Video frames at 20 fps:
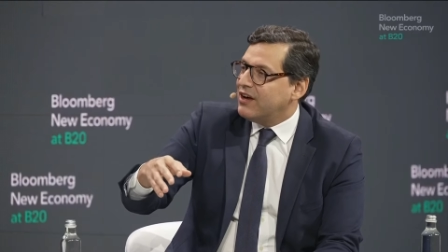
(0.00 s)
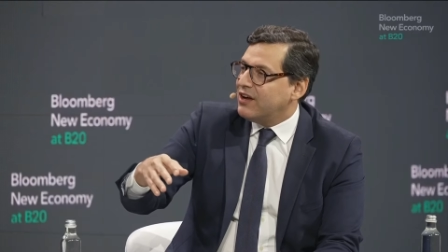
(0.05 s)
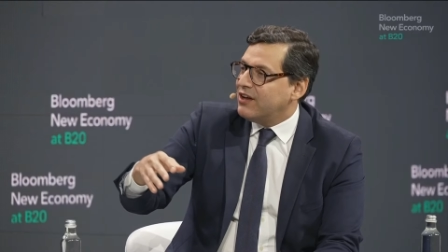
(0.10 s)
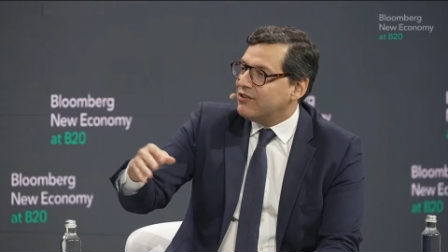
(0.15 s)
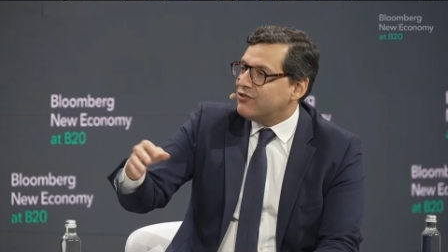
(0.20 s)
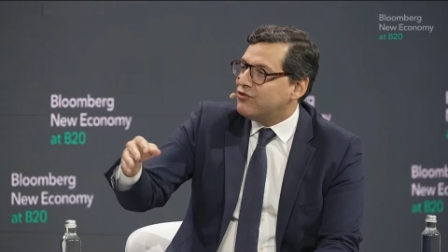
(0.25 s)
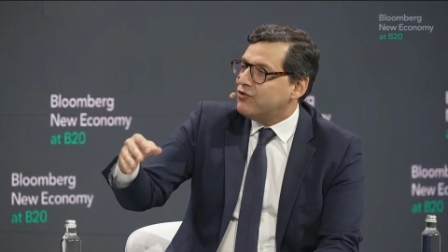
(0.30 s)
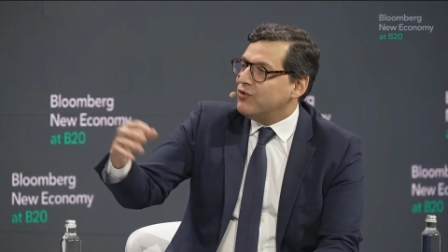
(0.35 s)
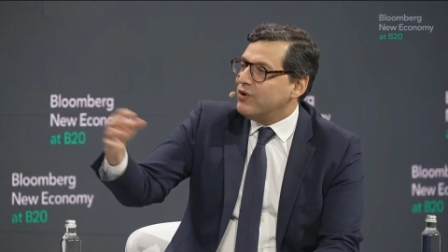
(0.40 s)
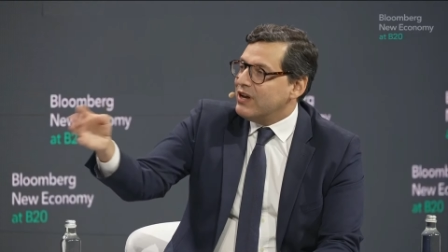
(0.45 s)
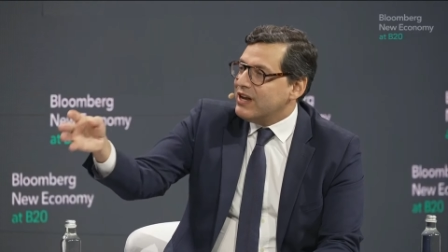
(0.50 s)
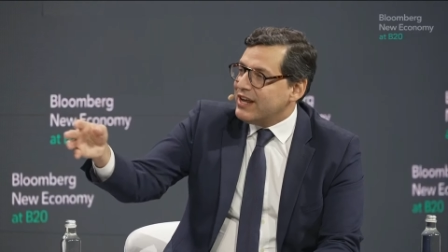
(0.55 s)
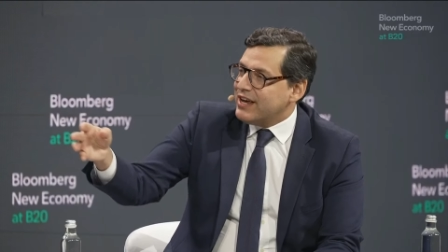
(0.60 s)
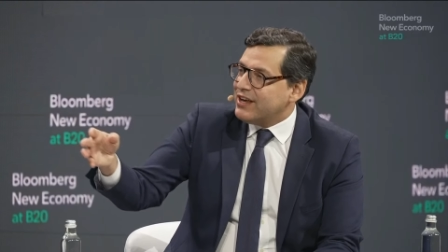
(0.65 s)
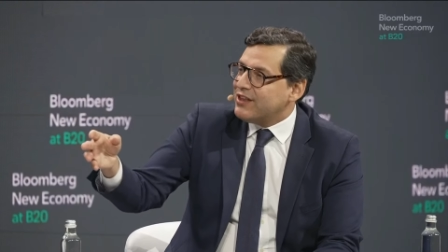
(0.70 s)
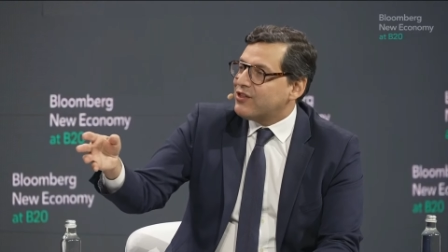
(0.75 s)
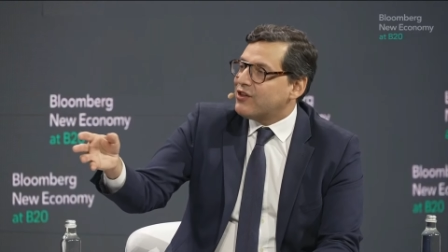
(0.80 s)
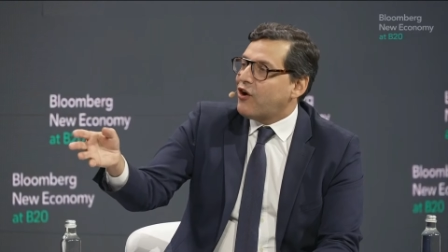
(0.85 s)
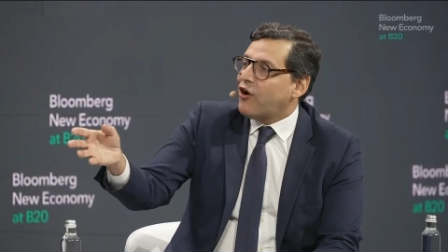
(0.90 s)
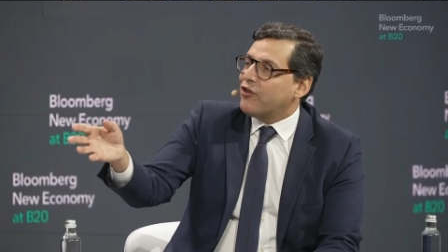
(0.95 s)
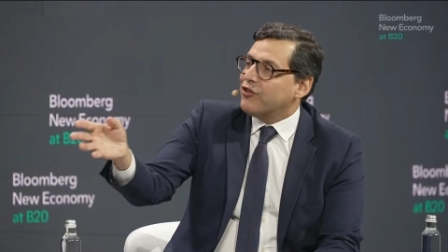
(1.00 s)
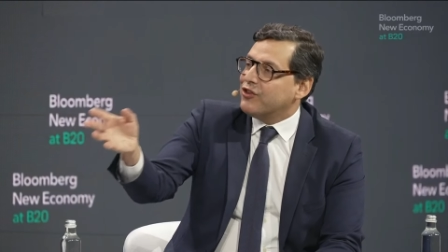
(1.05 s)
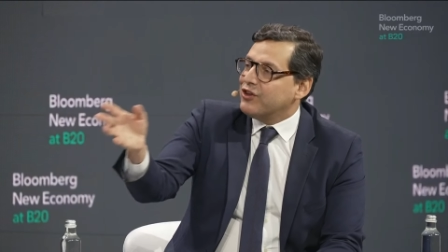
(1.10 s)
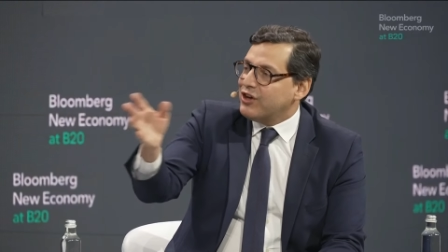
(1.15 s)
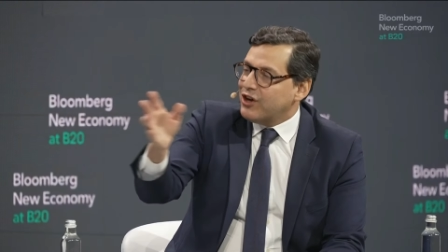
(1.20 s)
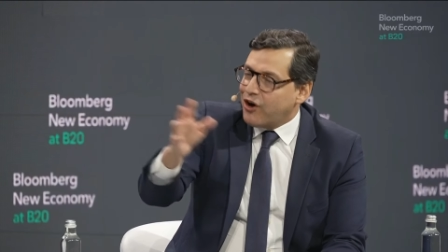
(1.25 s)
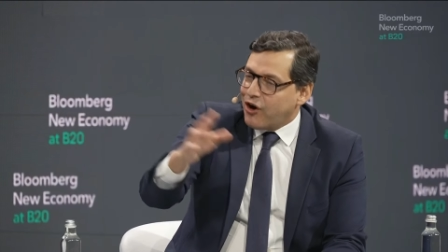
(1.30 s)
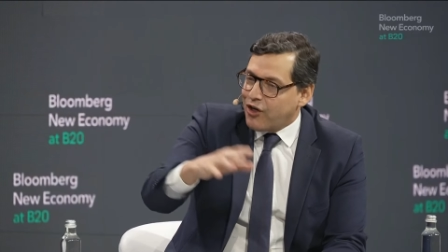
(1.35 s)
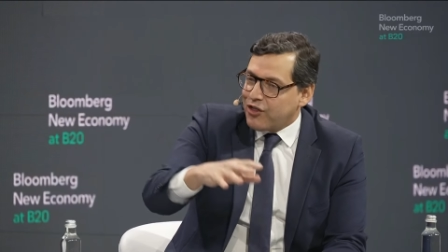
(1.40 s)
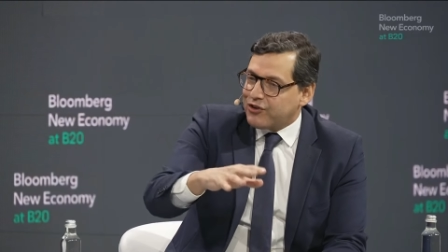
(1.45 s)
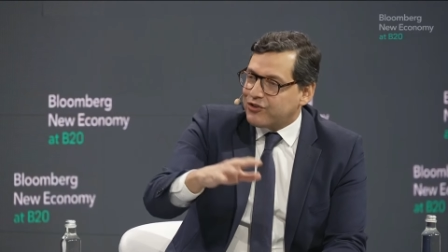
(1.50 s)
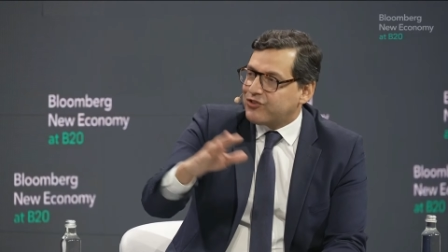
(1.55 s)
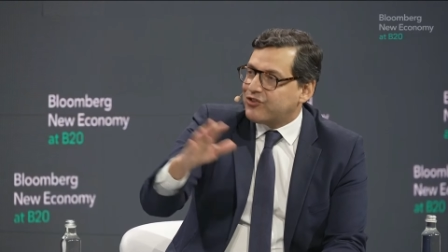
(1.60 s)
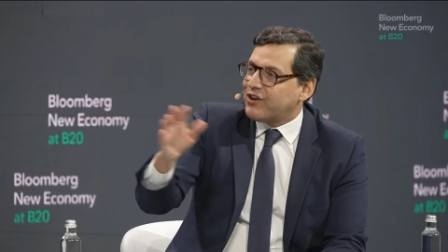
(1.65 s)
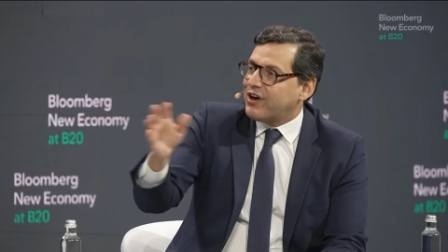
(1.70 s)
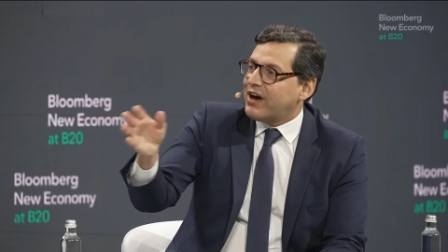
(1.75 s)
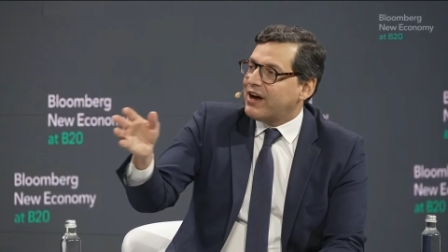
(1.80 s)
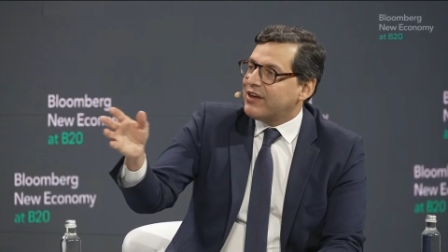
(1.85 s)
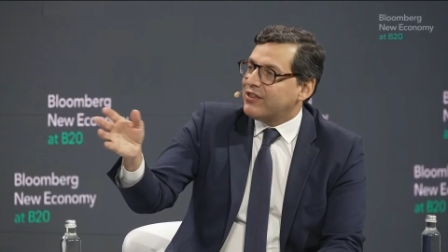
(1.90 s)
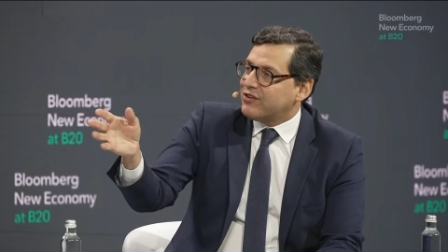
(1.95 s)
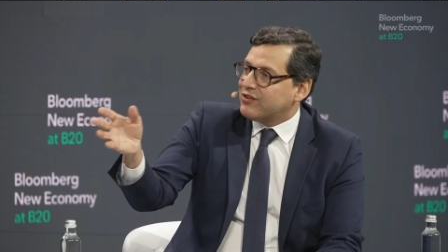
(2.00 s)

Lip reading: to lead on the other side,